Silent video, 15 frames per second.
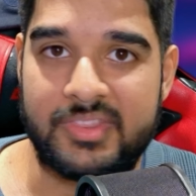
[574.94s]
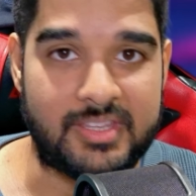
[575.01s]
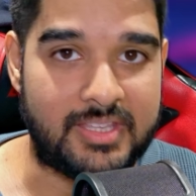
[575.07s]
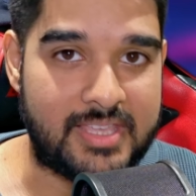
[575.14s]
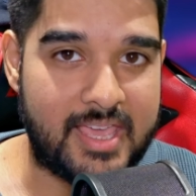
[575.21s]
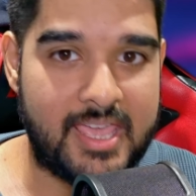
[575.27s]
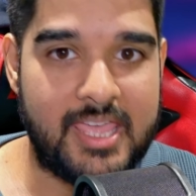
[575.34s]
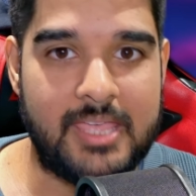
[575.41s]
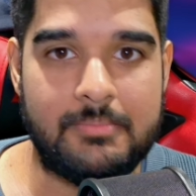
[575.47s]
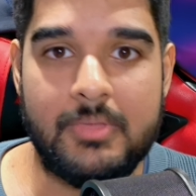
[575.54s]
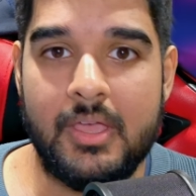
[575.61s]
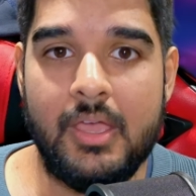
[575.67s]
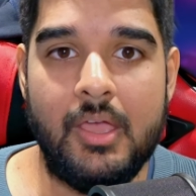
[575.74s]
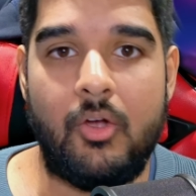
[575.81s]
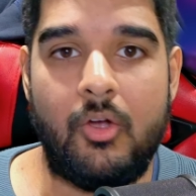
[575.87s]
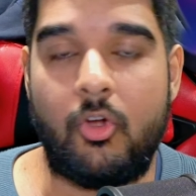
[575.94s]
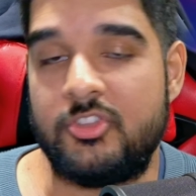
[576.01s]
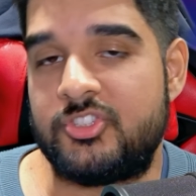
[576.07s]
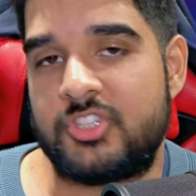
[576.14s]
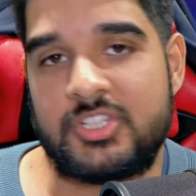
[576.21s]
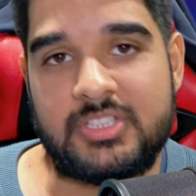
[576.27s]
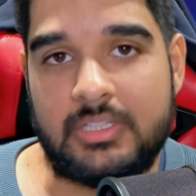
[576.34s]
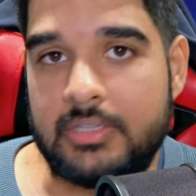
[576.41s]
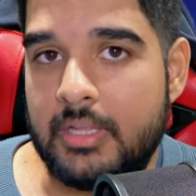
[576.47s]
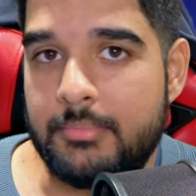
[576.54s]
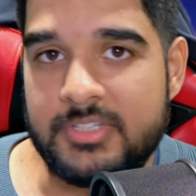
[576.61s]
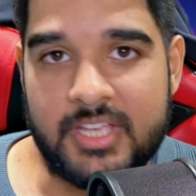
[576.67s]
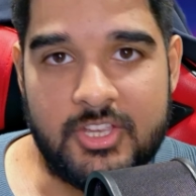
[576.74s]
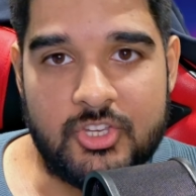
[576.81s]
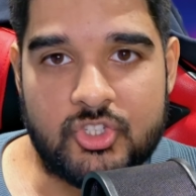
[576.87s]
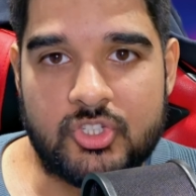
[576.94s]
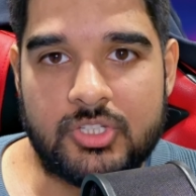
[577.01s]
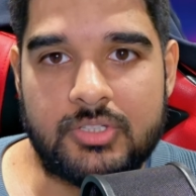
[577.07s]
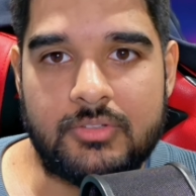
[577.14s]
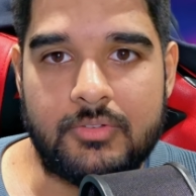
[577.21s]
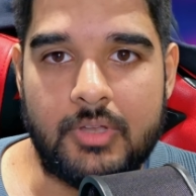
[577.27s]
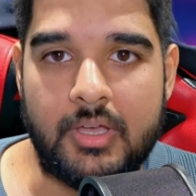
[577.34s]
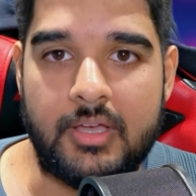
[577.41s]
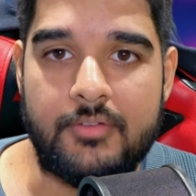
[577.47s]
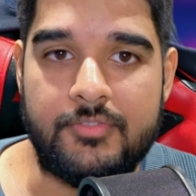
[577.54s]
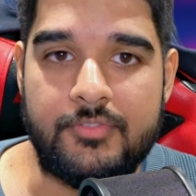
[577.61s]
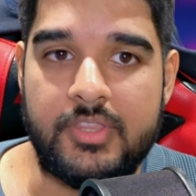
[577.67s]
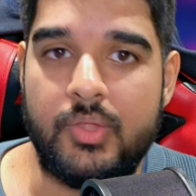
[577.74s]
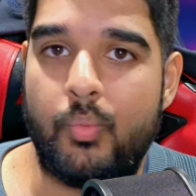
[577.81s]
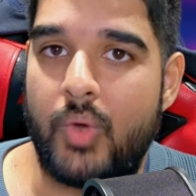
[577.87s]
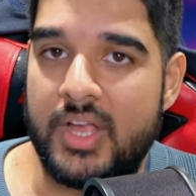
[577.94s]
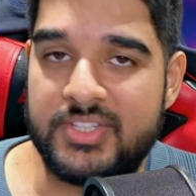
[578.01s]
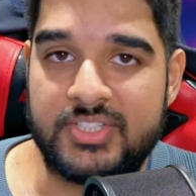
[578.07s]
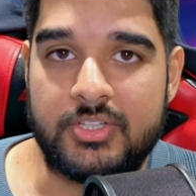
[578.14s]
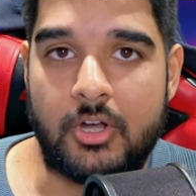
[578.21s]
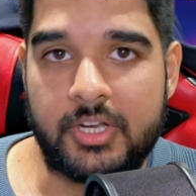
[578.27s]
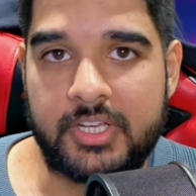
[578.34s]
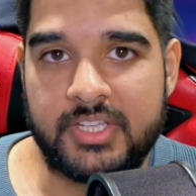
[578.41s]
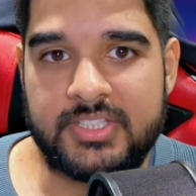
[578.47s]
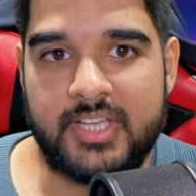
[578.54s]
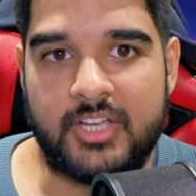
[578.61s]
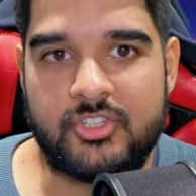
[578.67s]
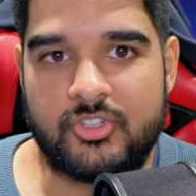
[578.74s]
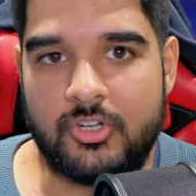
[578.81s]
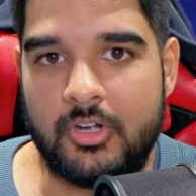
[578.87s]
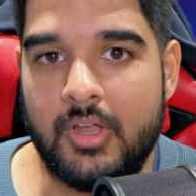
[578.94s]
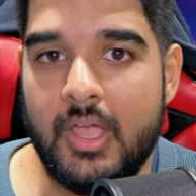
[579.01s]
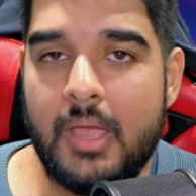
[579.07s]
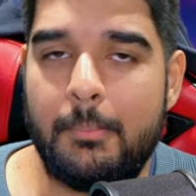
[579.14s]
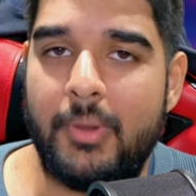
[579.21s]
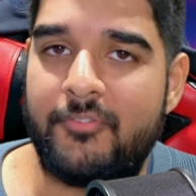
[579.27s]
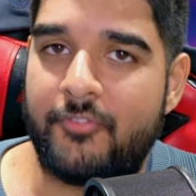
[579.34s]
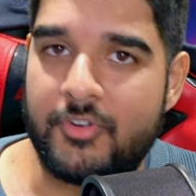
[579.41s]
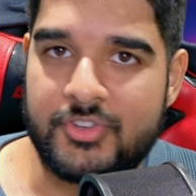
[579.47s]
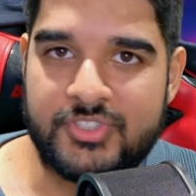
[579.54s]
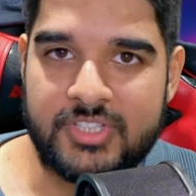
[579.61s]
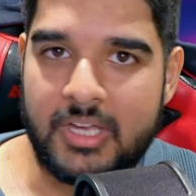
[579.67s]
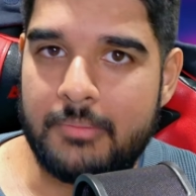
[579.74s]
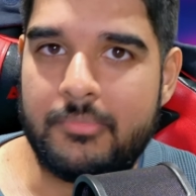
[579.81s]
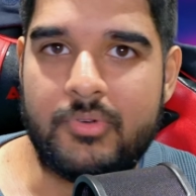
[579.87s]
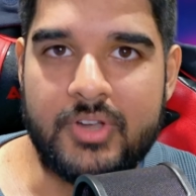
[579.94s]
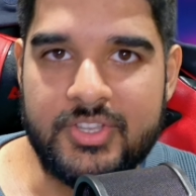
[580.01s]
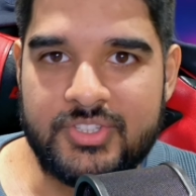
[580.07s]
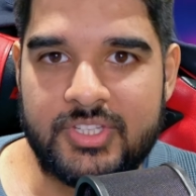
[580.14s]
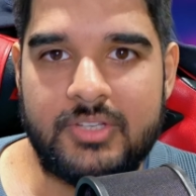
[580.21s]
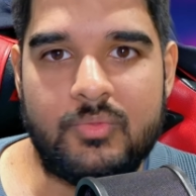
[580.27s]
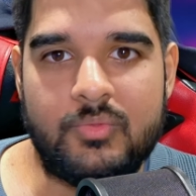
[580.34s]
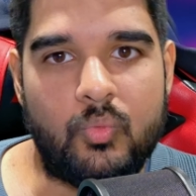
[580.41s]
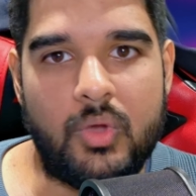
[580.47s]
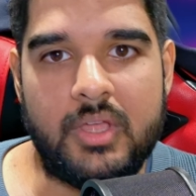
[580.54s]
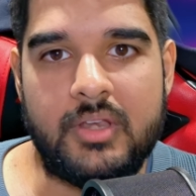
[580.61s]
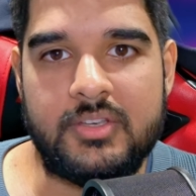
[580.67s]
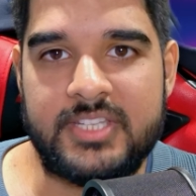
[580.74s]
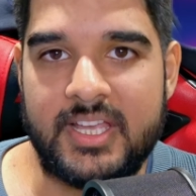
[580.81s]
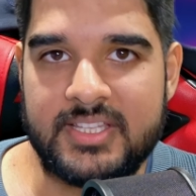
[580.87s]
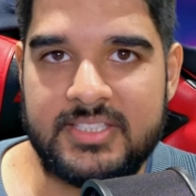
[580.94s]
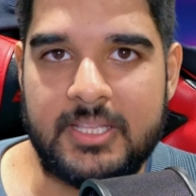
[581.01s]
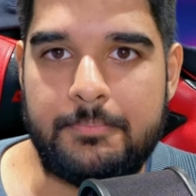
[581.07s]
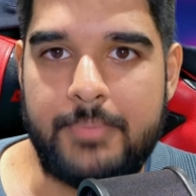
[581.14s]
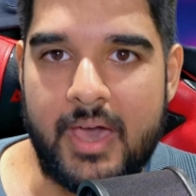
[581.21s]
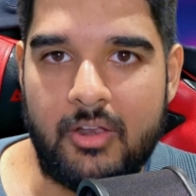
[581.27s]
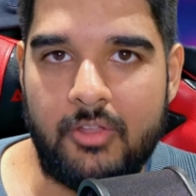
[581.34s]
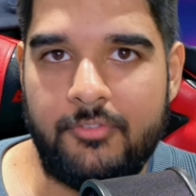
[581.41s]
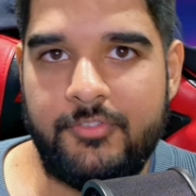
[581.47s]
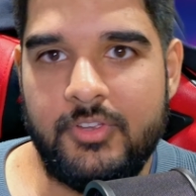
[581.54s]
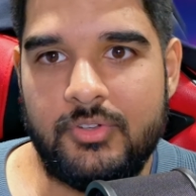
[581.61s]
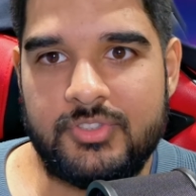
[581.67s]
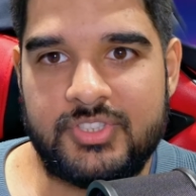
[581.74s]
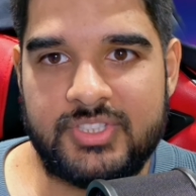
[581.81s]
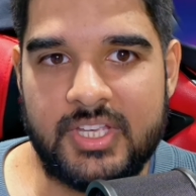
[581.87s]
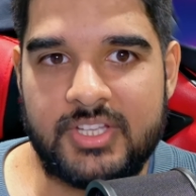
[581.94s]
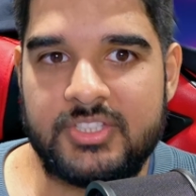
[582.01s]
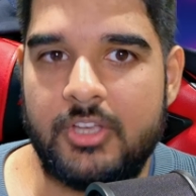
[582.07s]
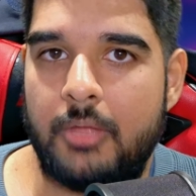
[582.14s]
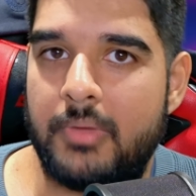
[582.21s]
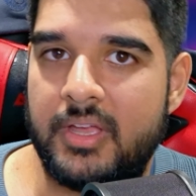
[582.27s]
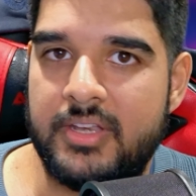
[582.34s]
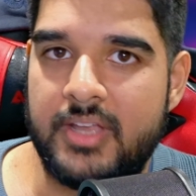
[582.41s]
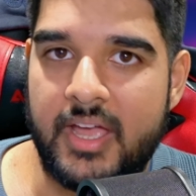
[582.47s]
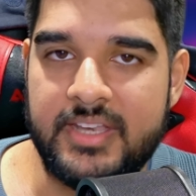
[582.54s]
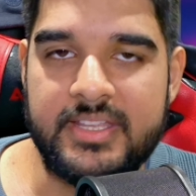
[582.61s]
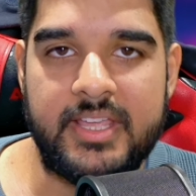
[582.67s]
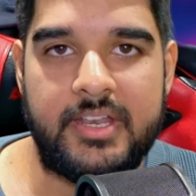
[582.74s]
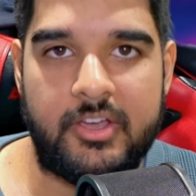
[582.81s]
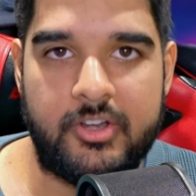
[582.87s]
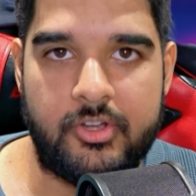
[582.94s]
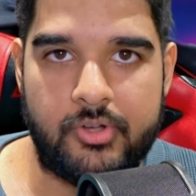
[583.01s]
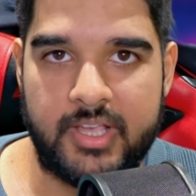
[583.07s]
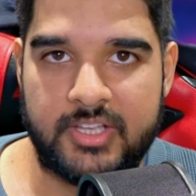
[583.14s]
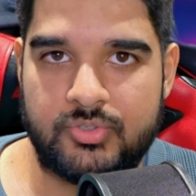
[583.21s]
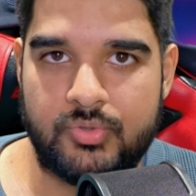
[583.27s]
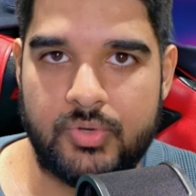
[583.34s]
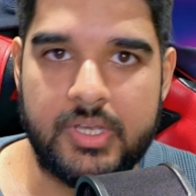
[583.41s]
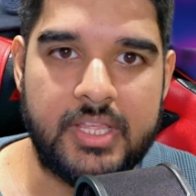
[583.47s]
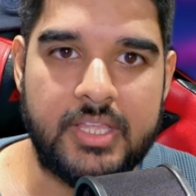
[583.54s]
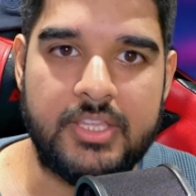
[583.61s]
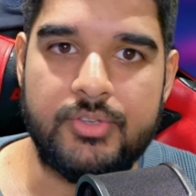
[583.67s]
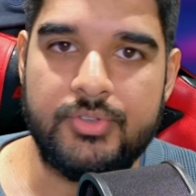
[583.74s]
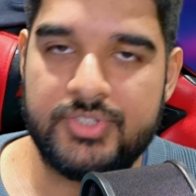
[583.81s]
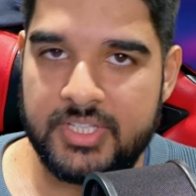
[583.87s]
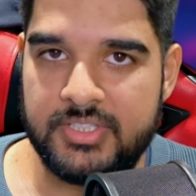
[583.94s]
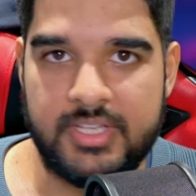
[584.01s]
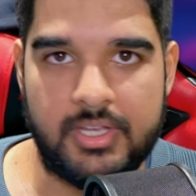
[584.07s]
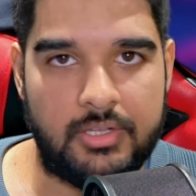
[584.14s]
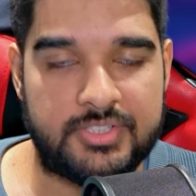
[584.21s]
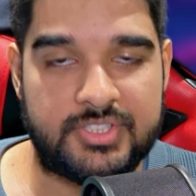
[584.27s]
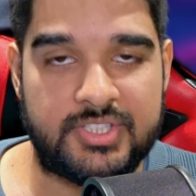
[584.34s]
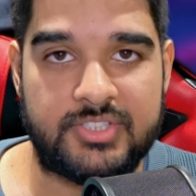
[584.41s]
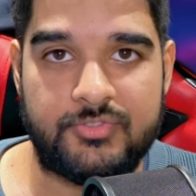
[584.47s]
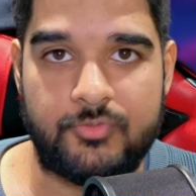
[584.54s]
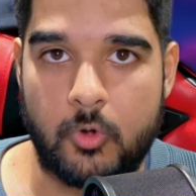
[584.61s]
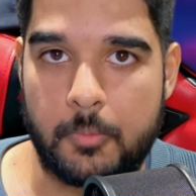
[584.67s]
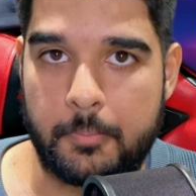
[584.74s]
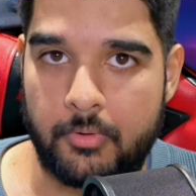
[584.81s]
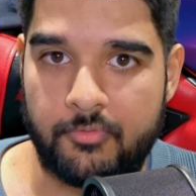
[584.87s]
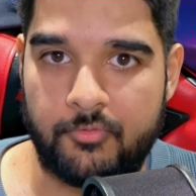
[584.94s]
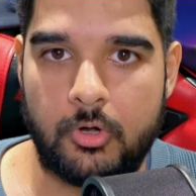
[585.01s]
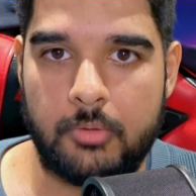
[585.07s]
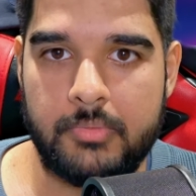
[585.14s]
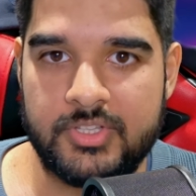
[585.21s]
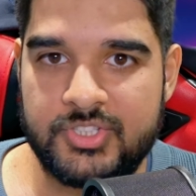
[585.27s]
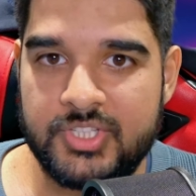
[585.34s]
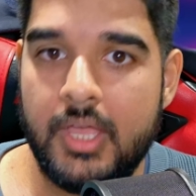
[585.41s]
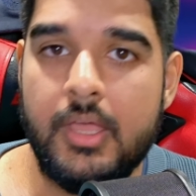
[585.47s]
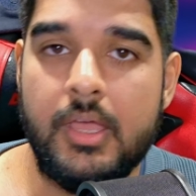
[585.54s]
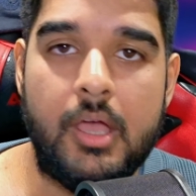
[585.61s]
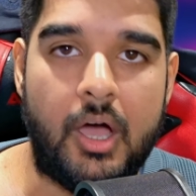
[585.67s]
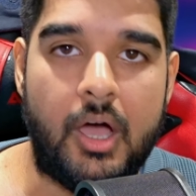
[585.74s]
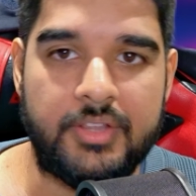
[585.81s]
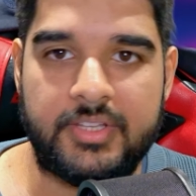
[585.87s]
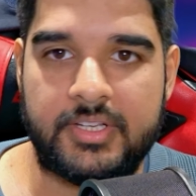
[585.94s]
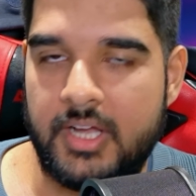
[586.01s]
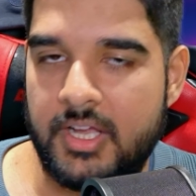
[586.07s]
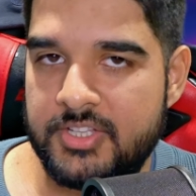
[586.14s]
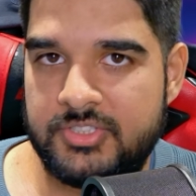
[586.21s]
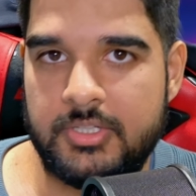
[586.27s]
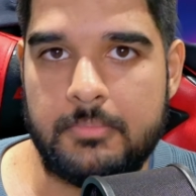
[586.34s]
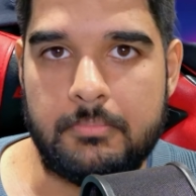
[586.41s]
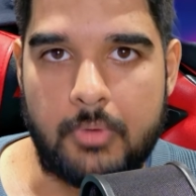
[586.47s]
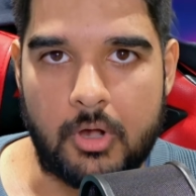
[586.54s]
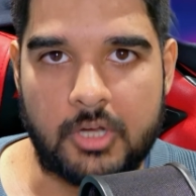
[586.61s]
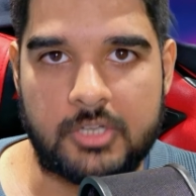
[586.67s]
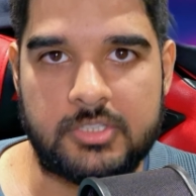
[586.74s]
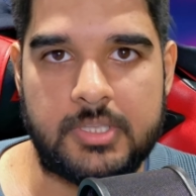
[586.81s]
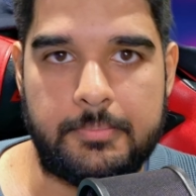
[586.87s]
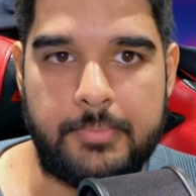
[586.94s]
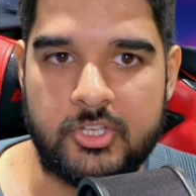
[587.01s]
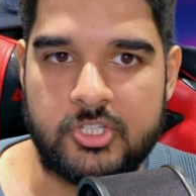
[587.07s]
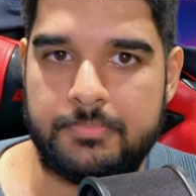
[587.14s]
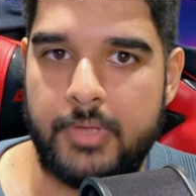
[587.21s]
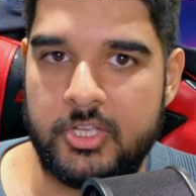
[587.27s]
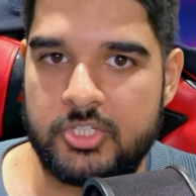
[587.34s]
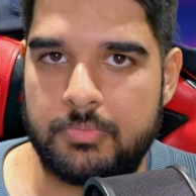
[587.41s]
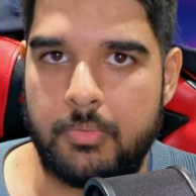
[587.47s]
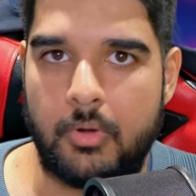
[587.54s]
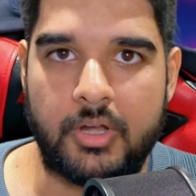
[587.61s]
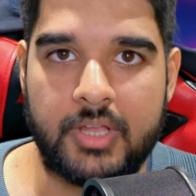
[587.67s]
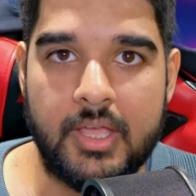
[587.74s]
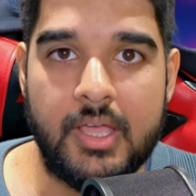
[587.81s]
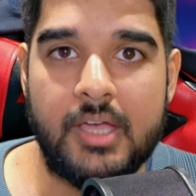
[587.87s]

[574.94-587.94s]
game, or it's just a limitation of the Ryzen architecture, but for some reason, when testing Battlefield six on my ninety-eight hundred X three D using D L S S four performance on the custom Mark to Bench benchmark,